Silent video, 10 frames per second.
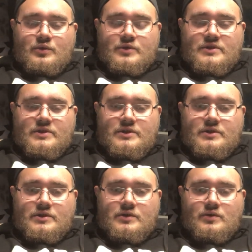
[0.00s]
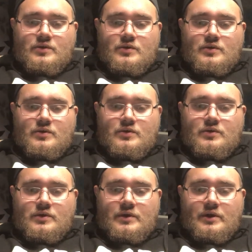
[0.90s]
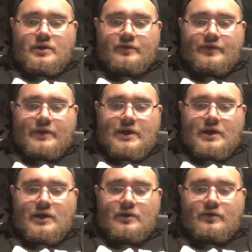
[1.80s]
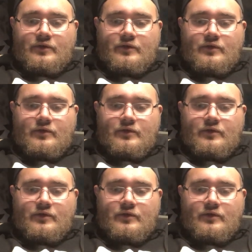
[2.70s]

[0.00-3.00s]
Puts a 2 and a 5.